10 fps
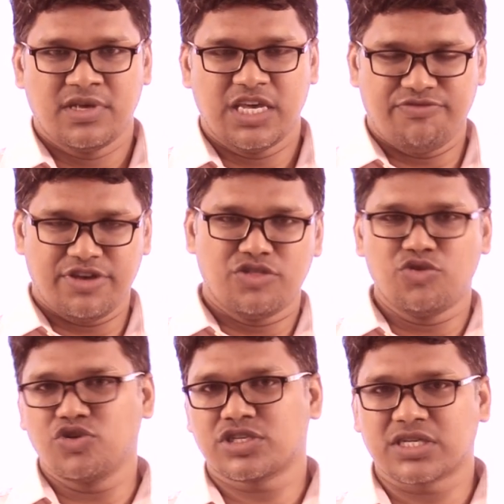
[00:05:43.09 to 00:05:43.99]
Even
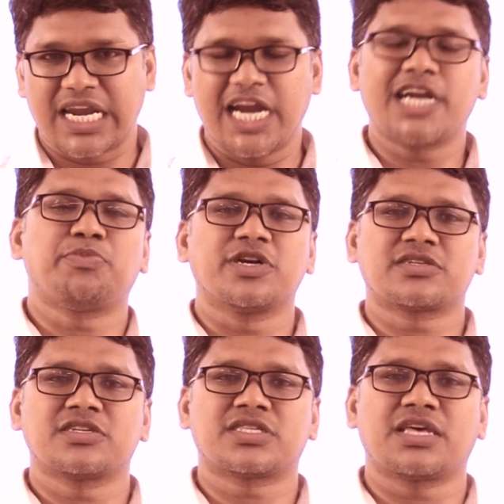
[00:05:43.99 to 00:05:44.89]
those great
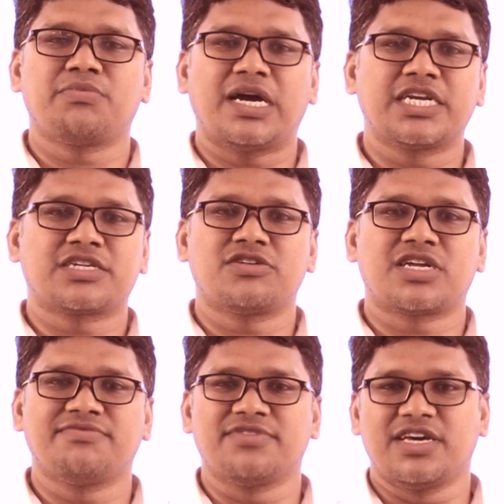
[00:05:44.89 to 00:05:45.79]
persons, they might not
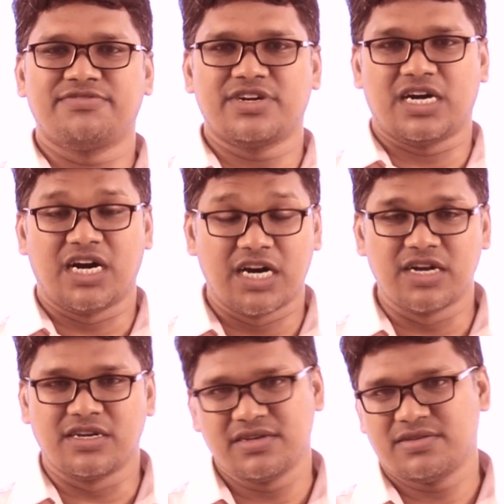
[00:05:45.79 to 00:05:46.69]
have ever
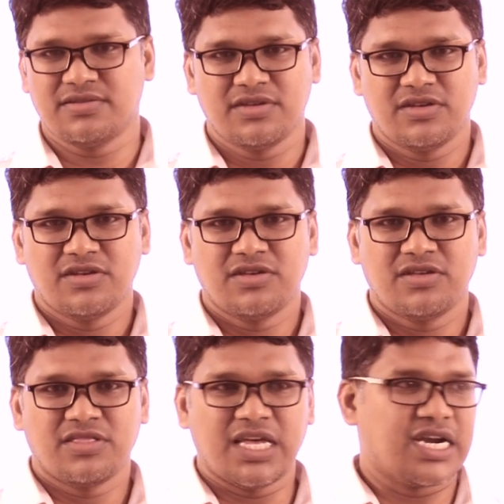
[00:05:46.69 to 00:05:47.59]
heard
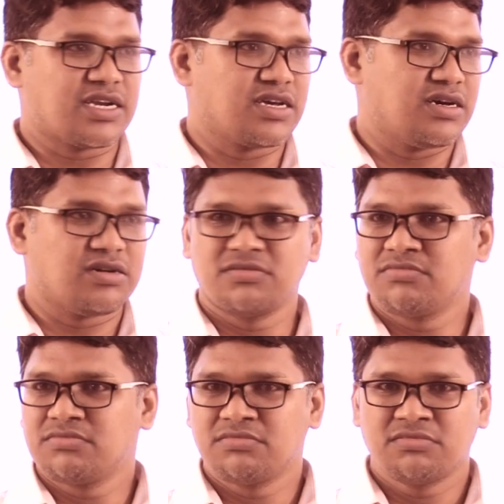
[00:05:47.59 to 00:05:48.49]
that
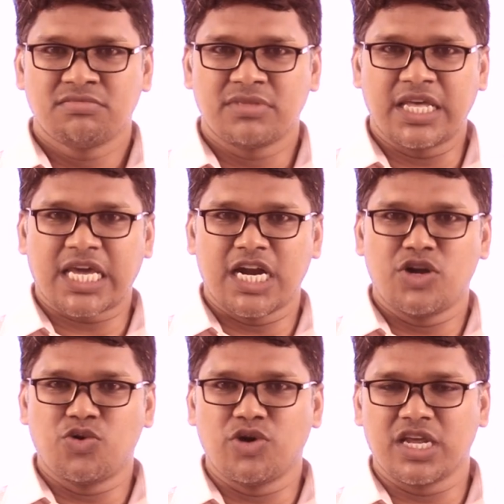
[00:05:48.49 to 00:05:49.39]
they
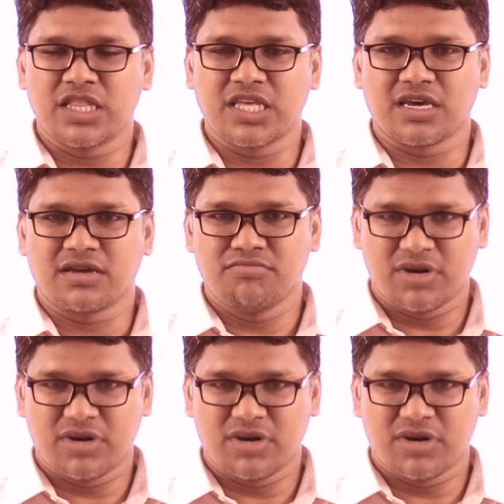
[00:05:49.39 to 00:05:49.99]
can do anything.